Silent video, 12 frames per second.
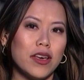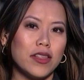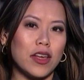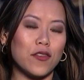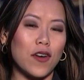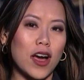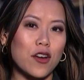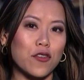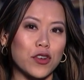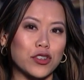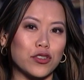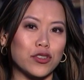that fire
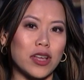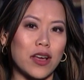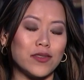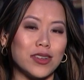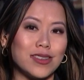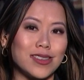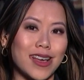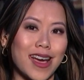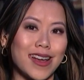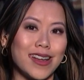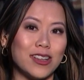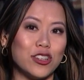officials have
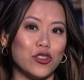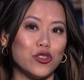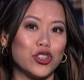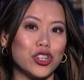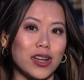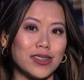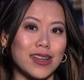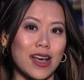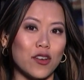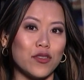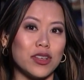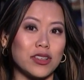decided to shut
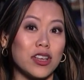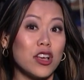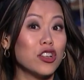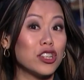down this